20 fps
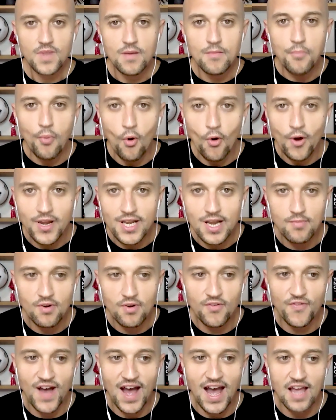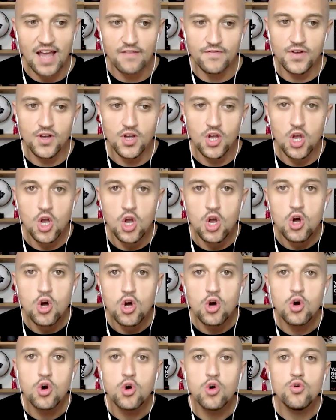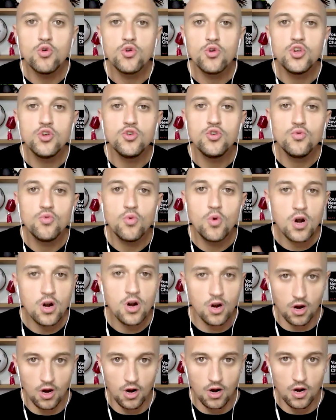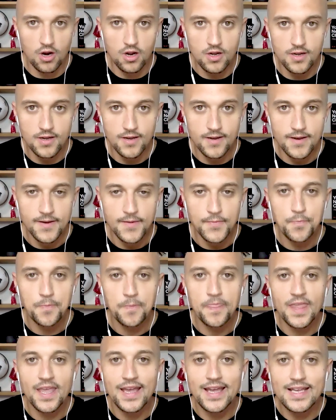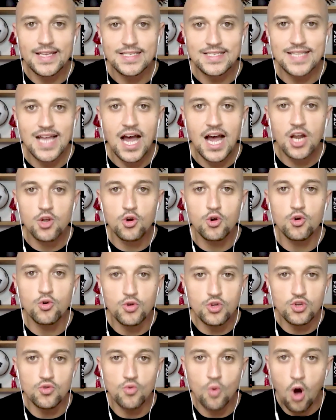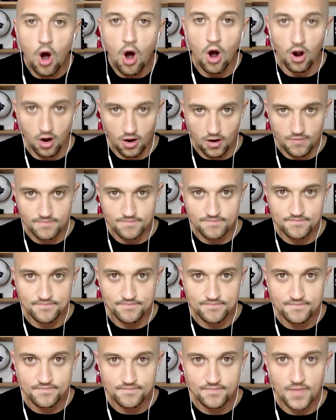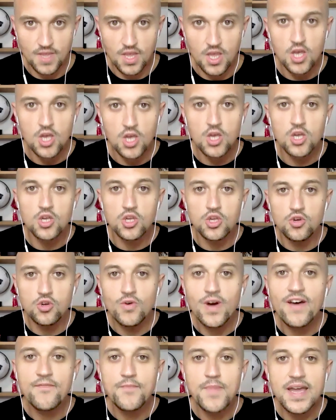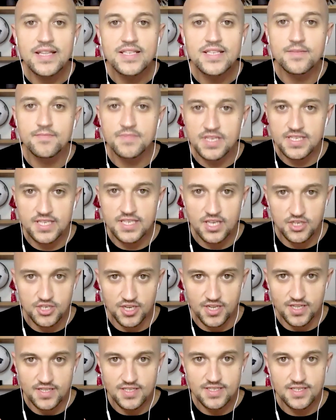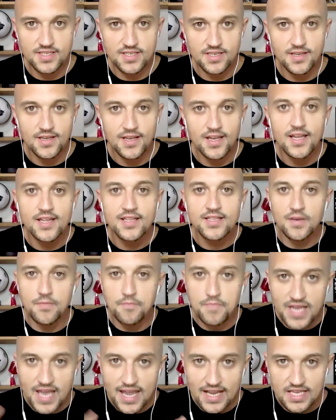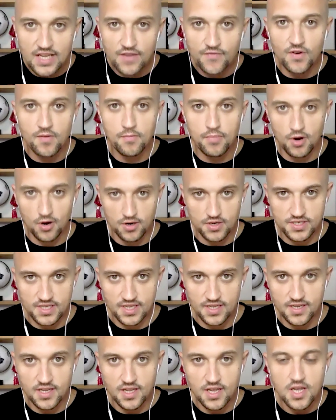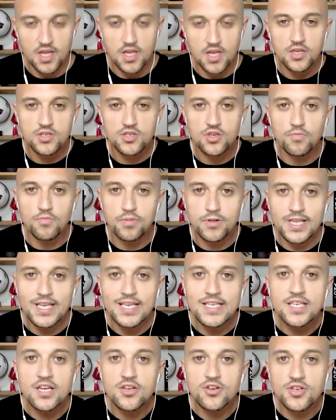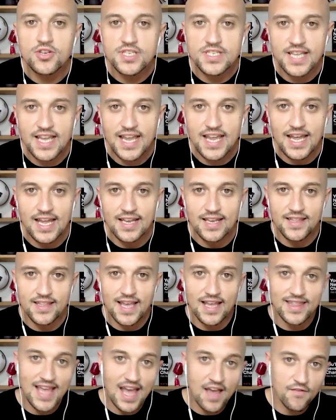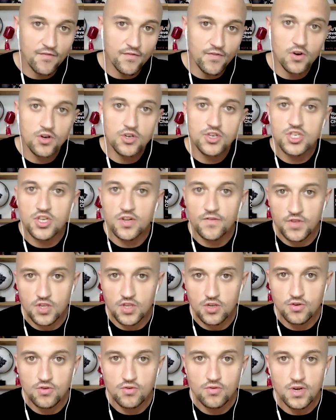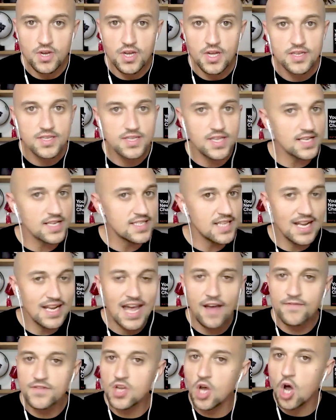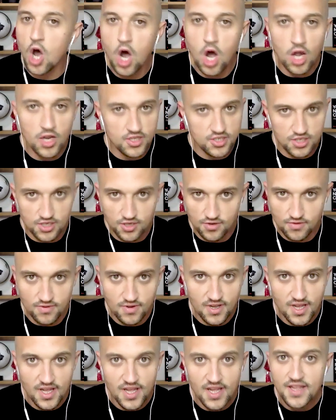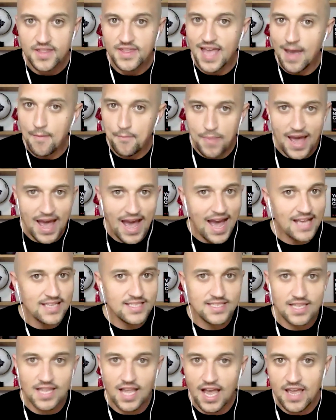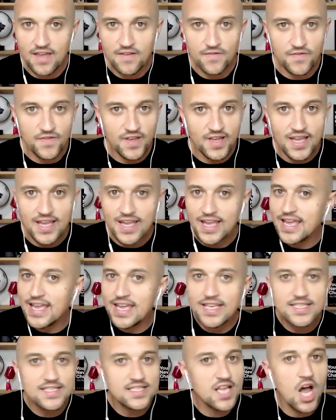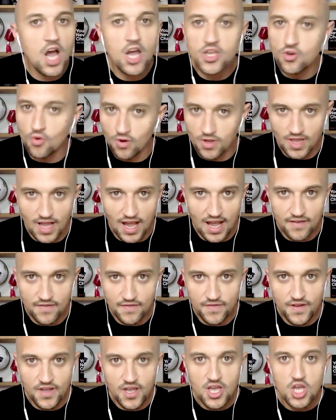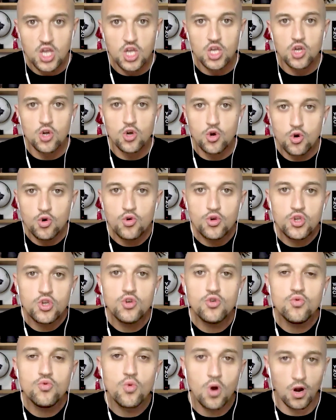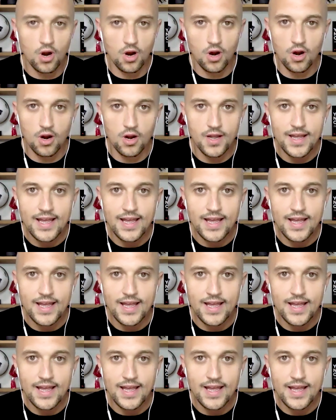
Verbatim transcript: Point number five who you were is not who you are. You have made some decisions to be a different person. So please understand that that version of you does not have to haunt you. That past life is not your life who you were